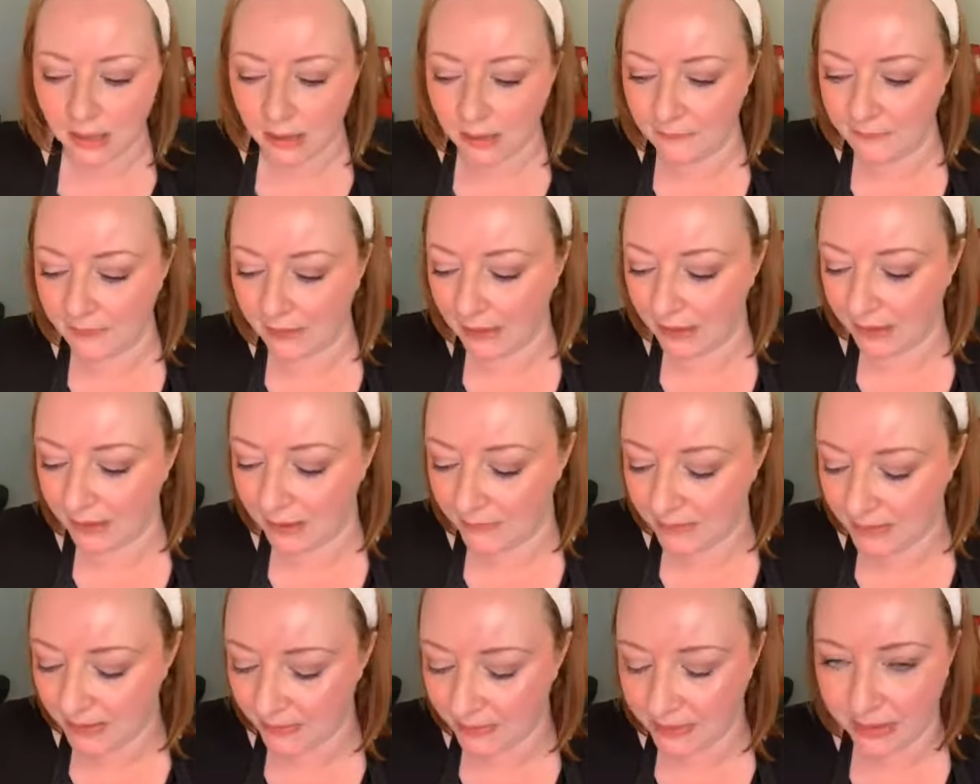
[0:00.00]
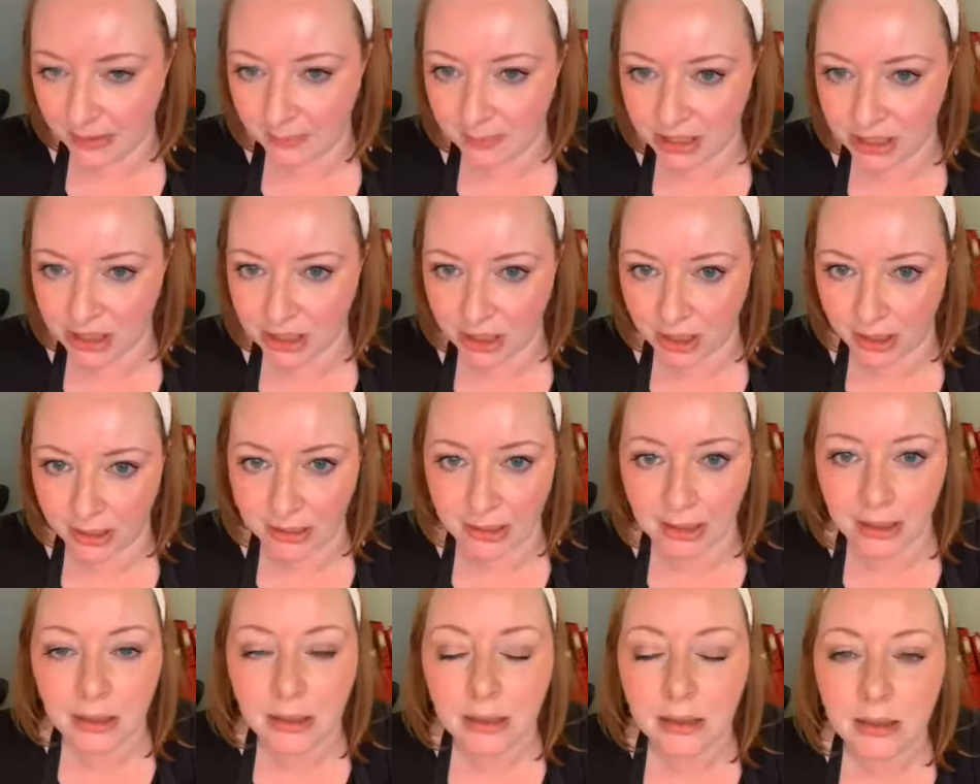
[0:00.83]
I felt like I was looking a bit
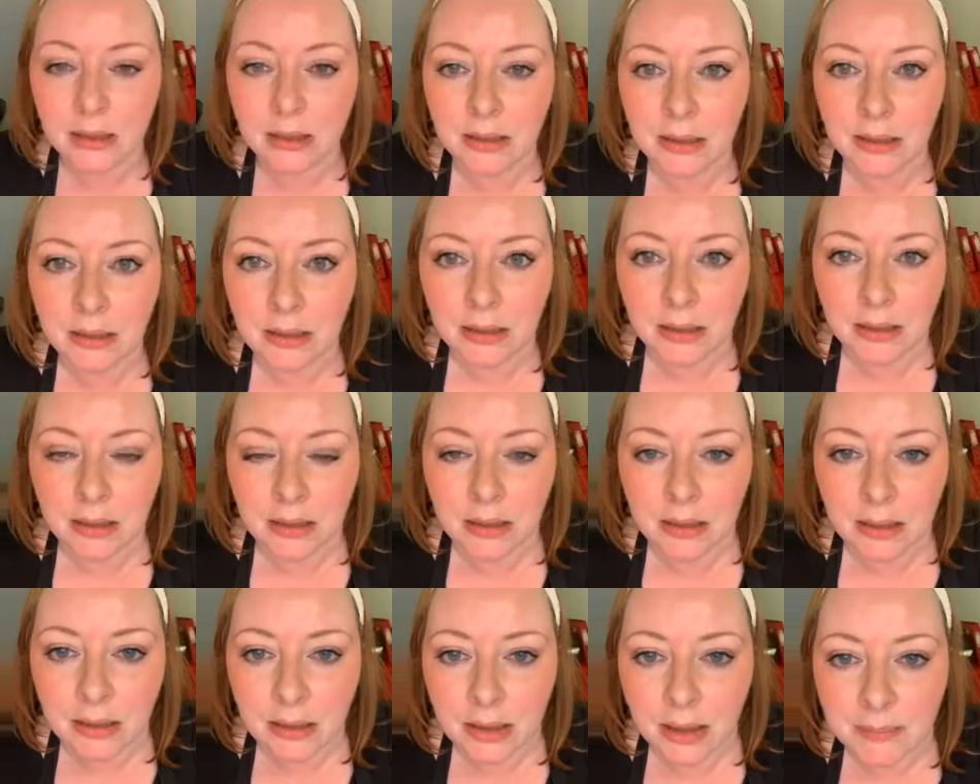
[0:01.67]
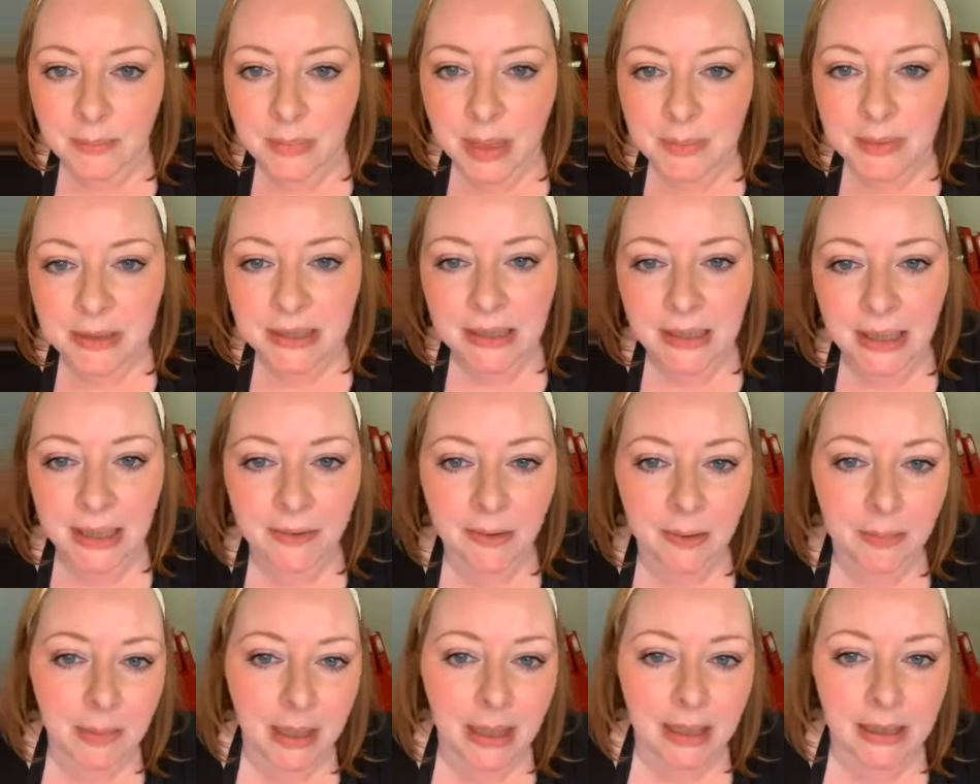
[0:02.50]
shiny and maybe
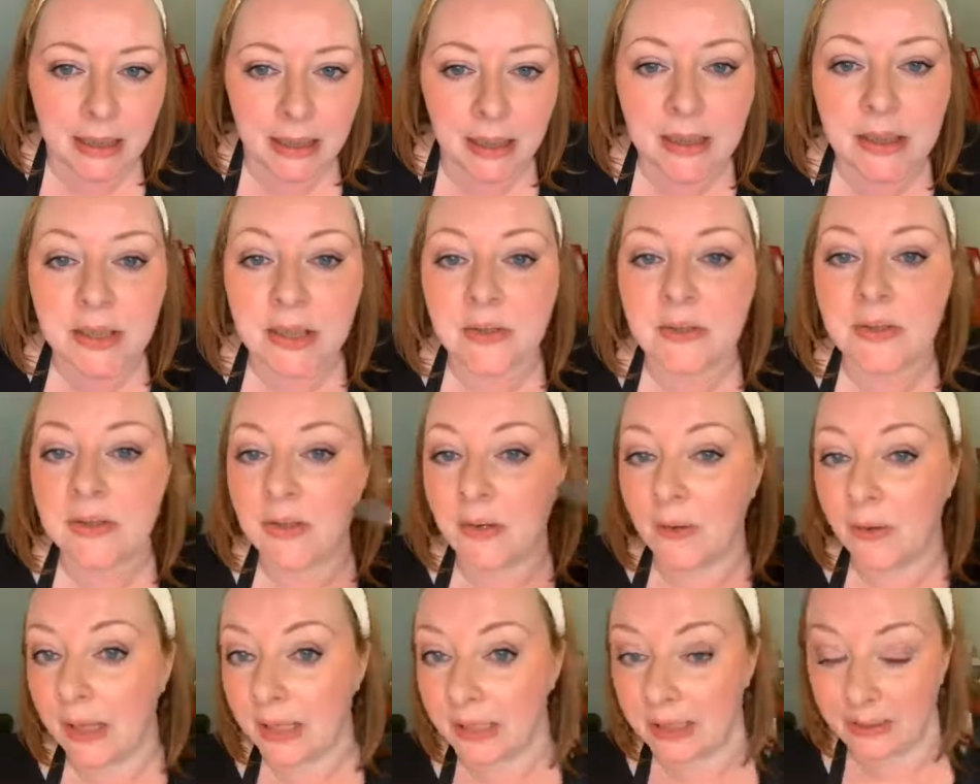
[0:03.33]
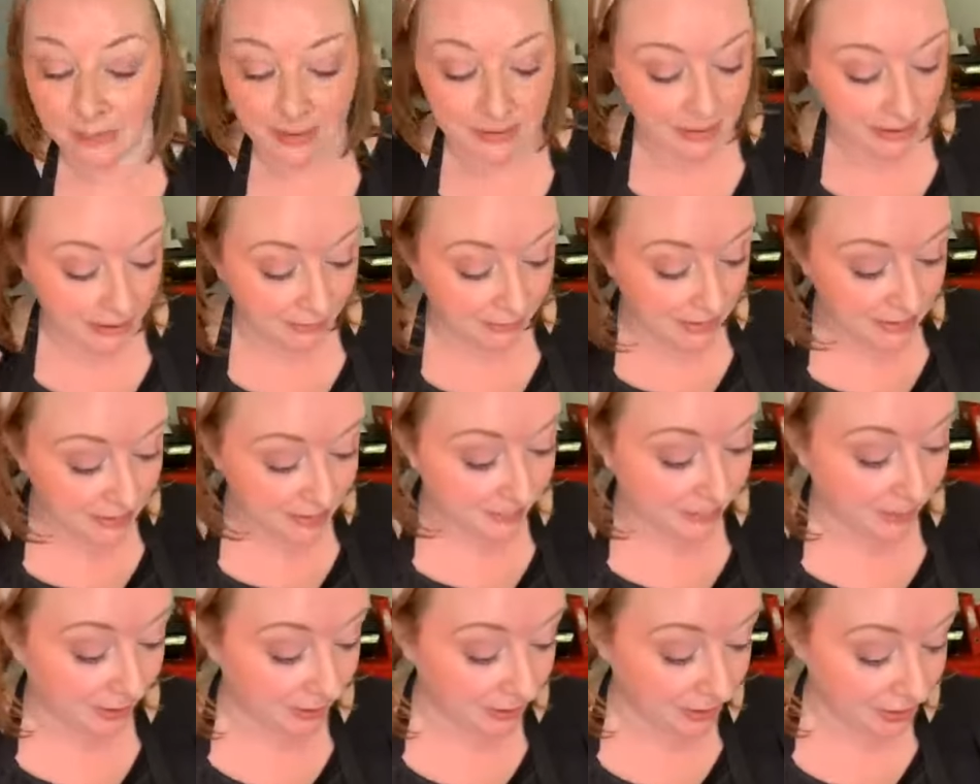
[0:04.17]
glaring back at you. So anyway, there is
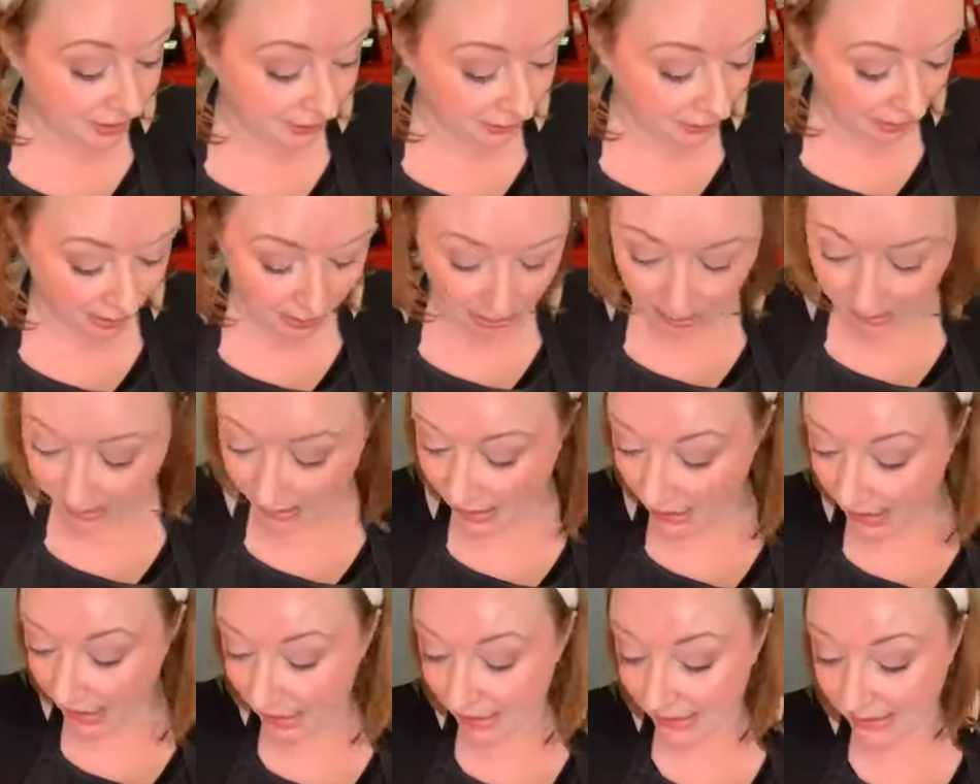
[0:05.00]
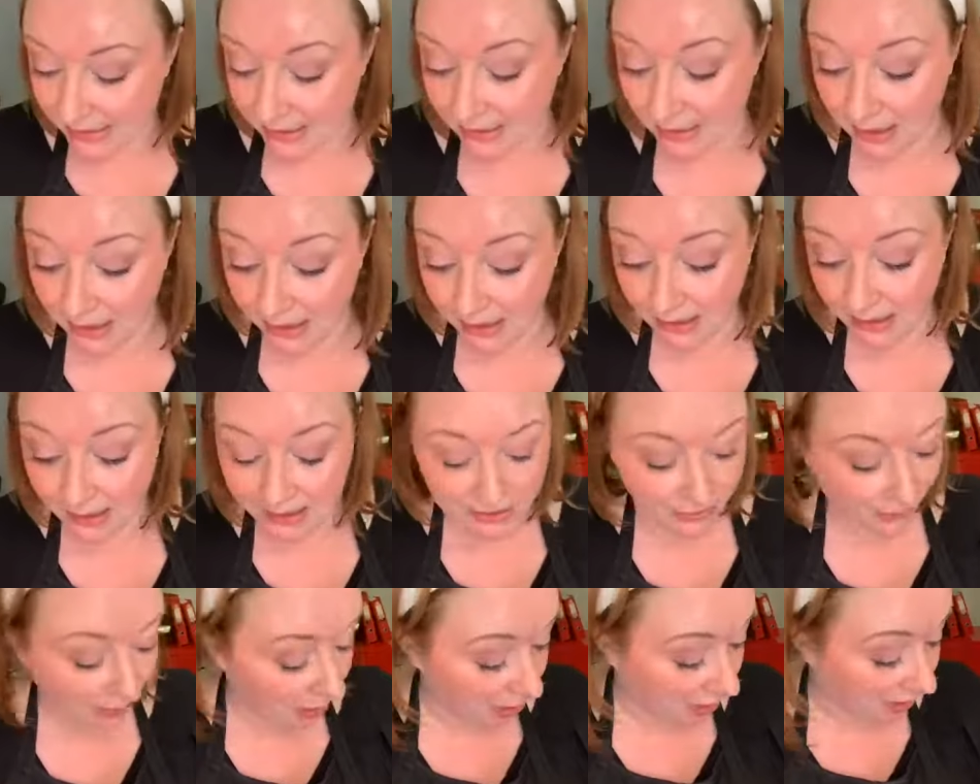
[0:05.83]
blusher on and
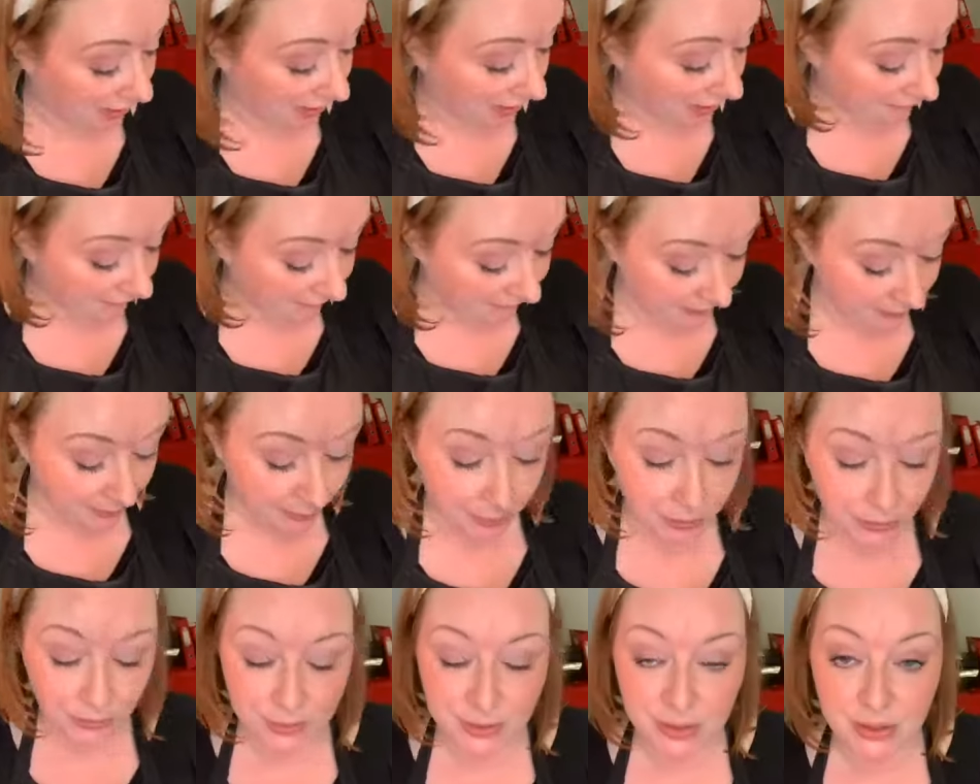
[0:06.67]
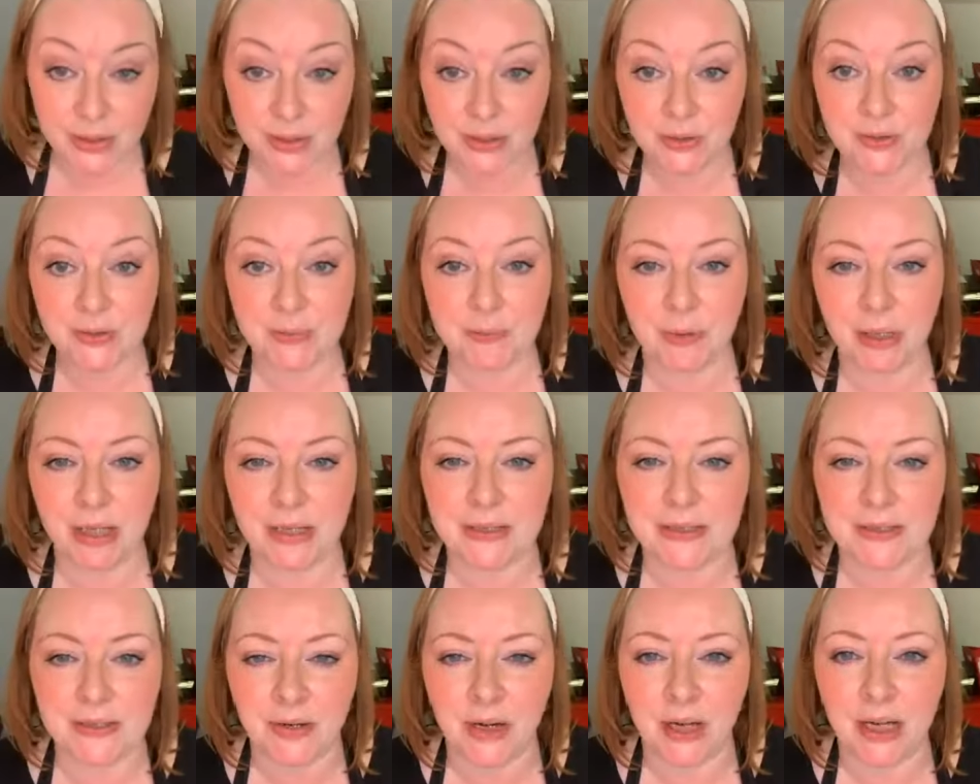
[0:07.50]
highlighter on. If you were going to use
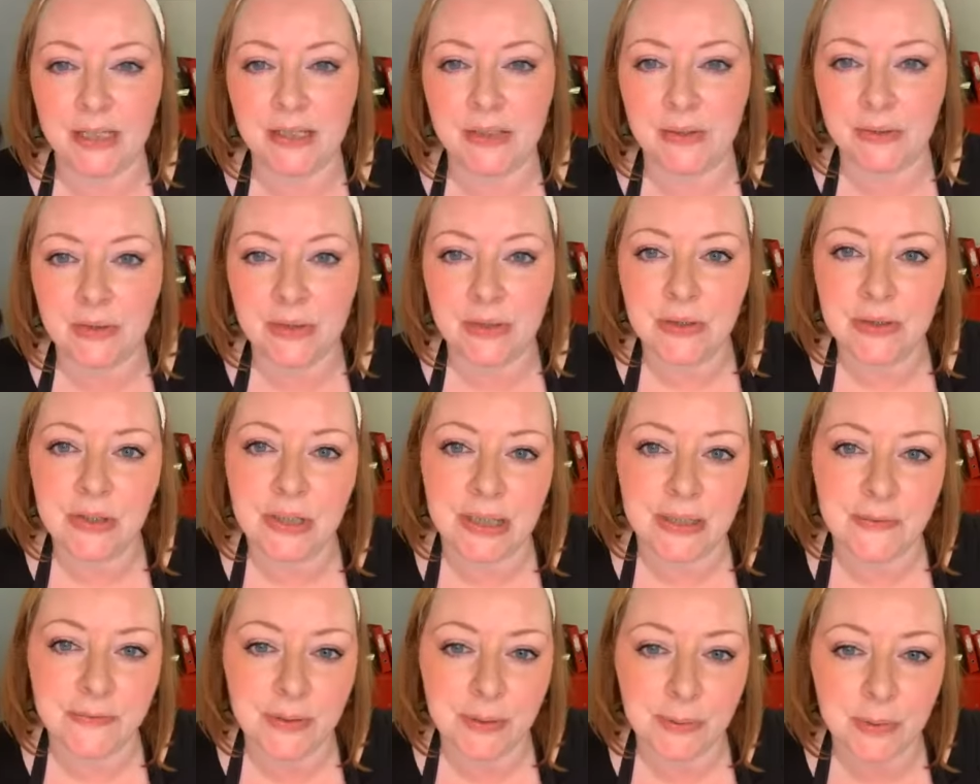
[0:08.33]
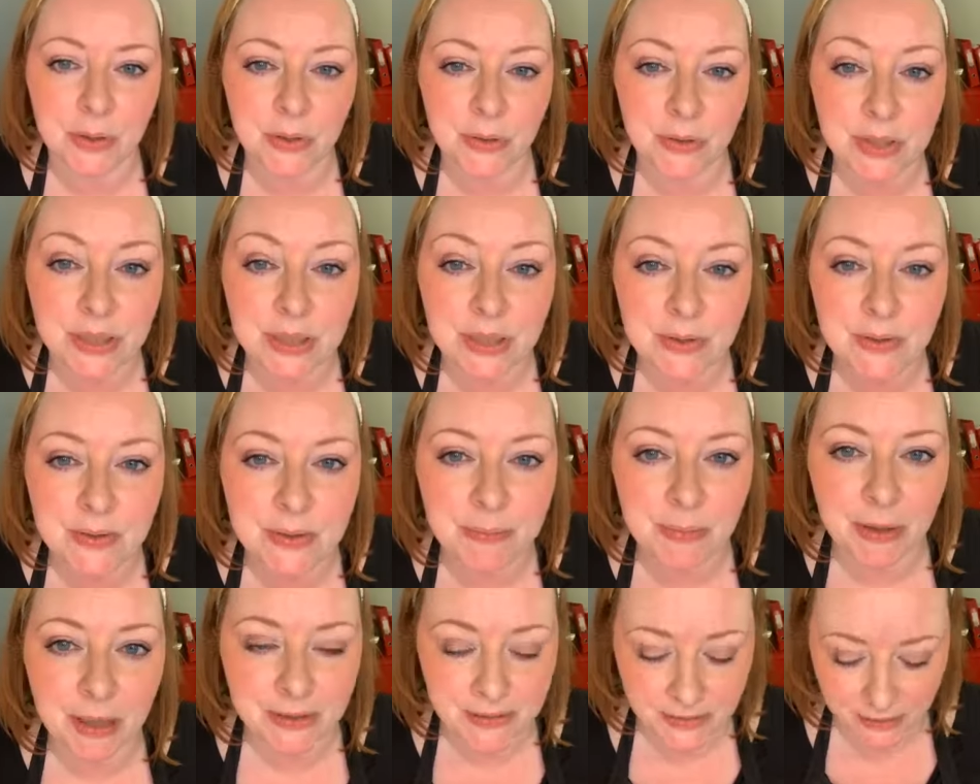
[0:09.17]
bronzer, I don't usually, if you were going to use
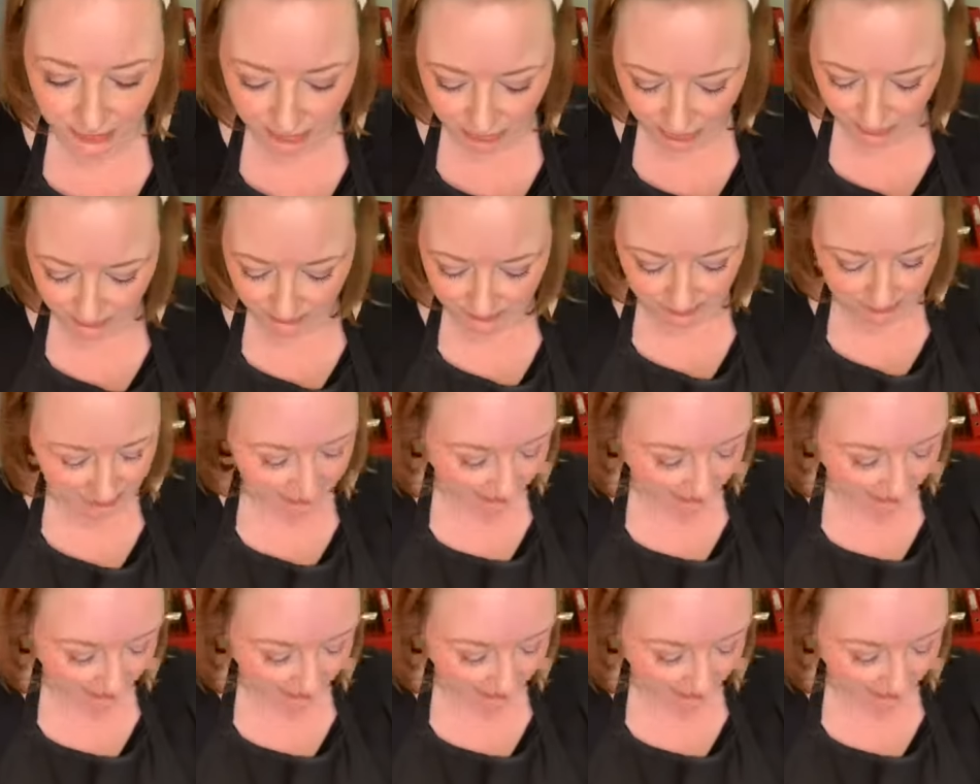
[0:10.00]
bronzer, you'd use it